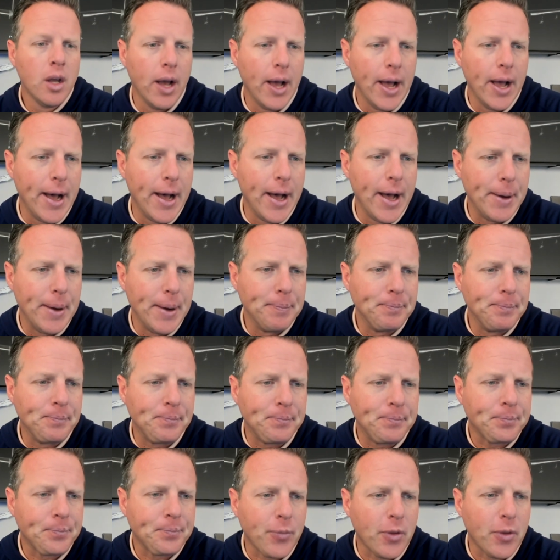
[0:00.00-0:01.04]

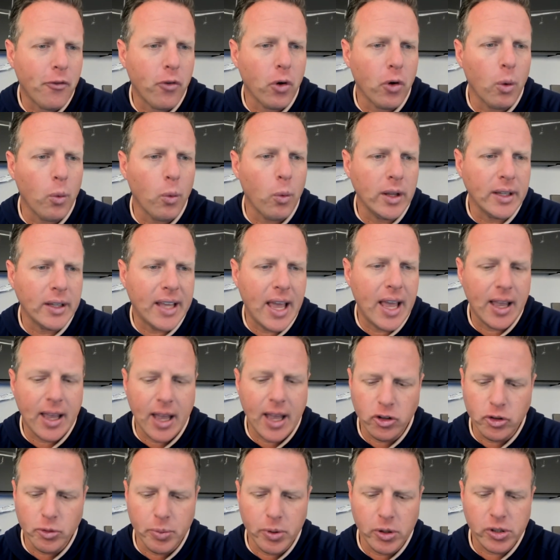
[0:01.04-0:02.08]
401k
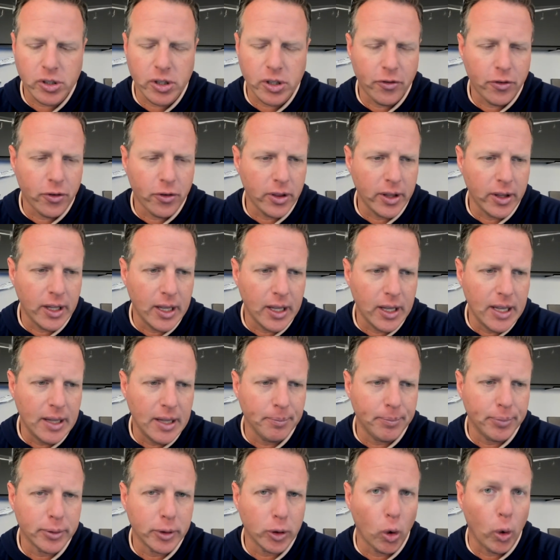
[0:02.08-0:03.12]
contribution for the
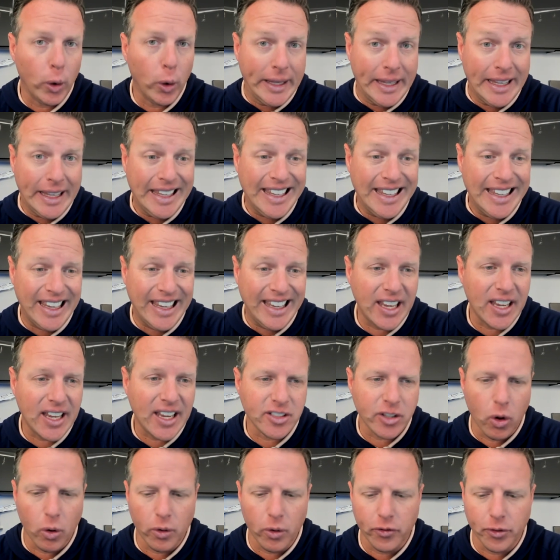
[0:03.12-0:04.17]
employee
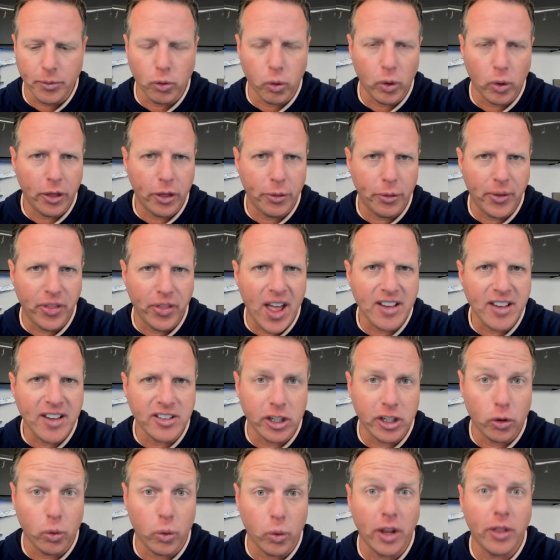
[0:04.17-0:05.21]
is going from 23,000
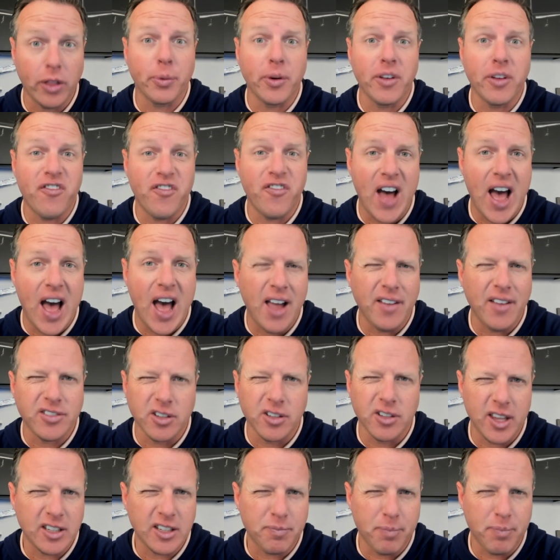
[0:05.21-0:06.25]
to 23,500. So
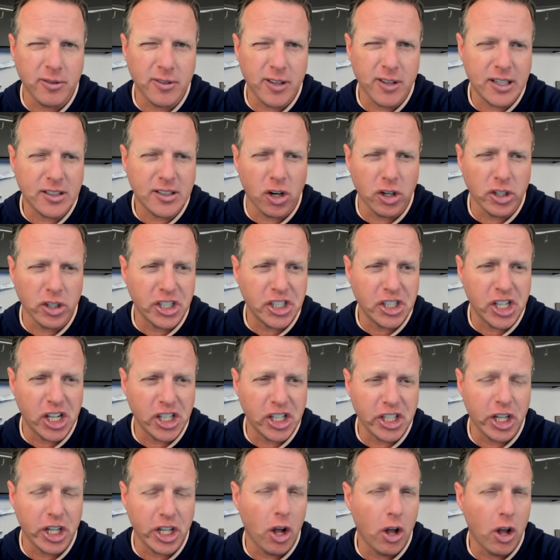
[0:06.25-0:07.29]
that's hardly
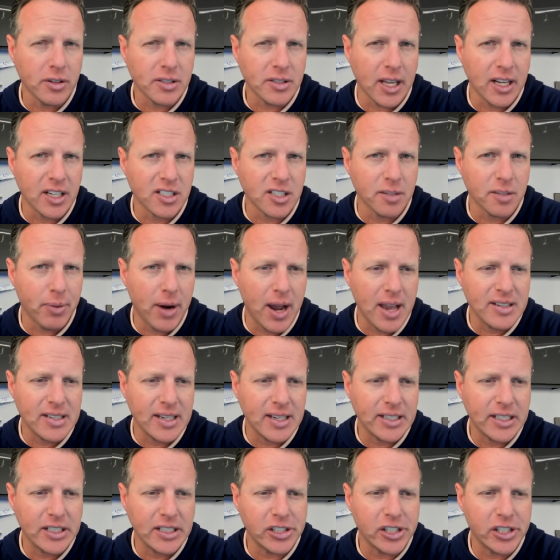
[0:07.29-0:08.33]
changing at all. I was kind of surprised
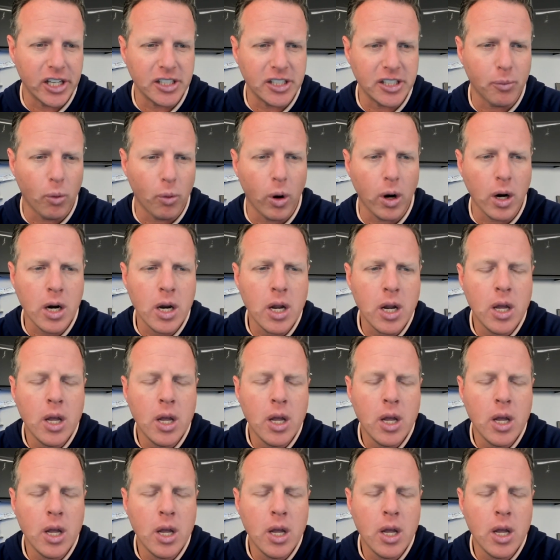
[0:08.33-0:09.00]
that didn't change more.